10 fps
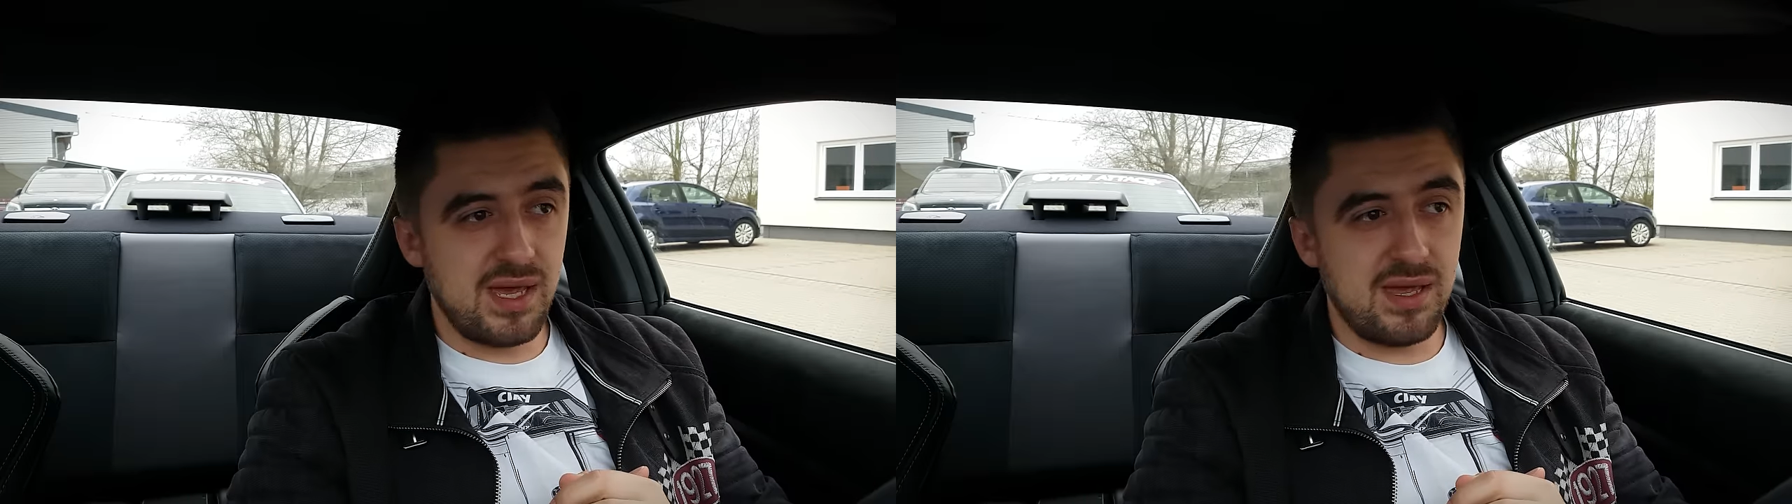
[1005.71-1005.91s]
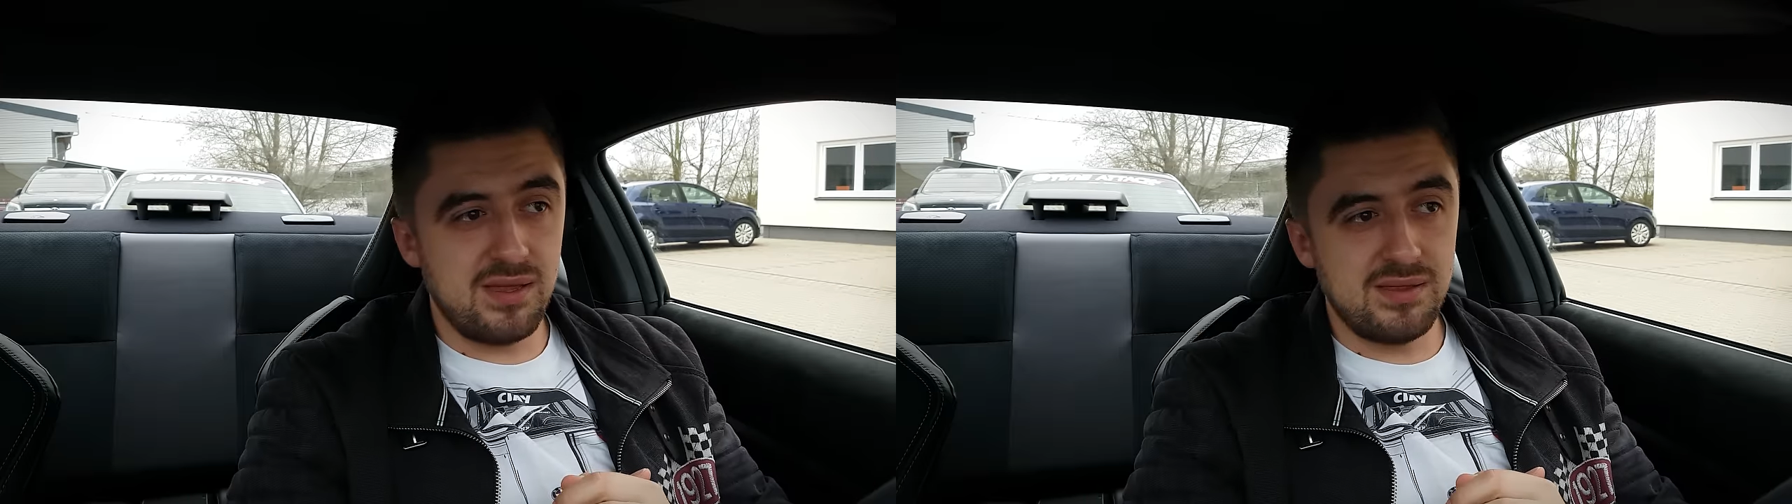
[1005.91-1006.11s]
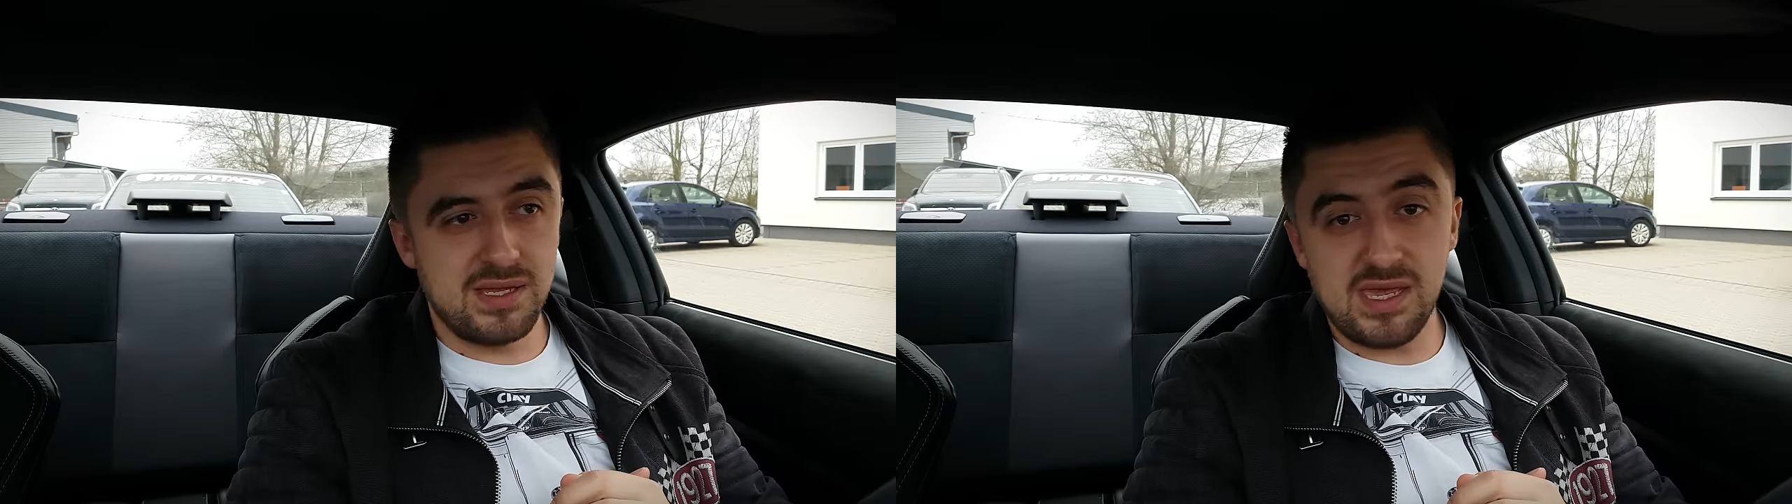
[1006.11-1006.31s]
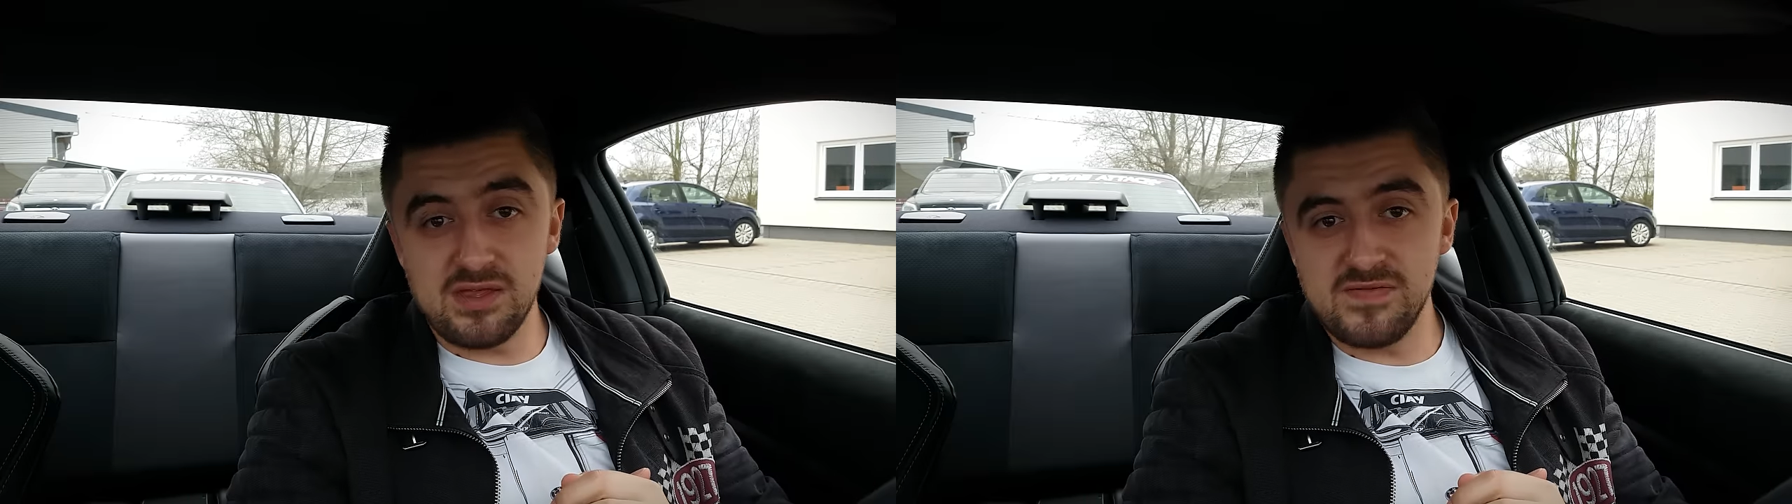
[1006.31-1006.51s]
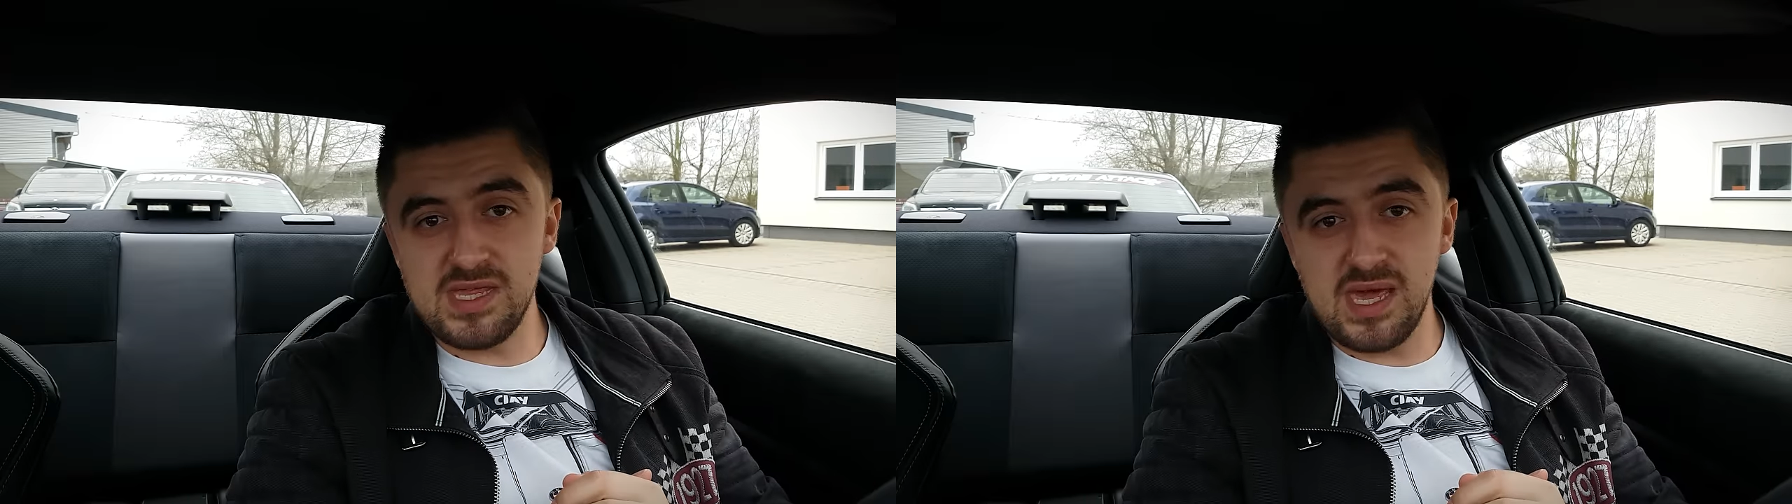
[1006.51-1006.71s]
then at the
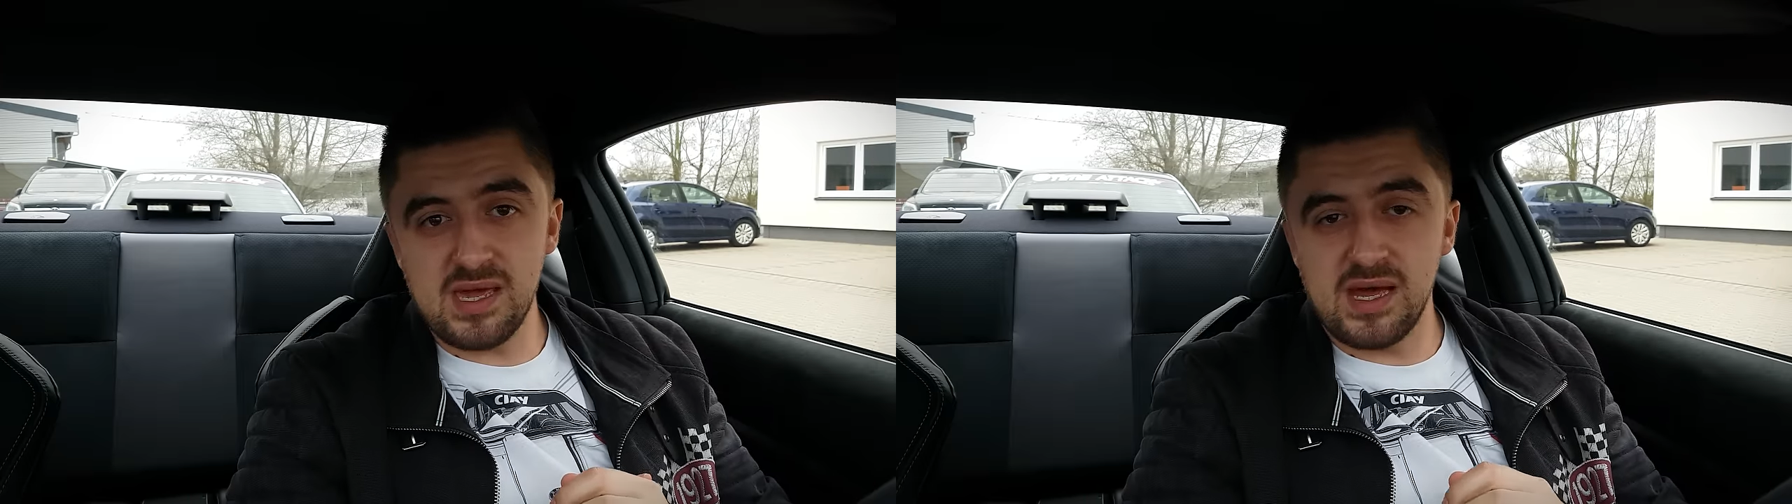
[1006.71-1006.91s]
end of the day,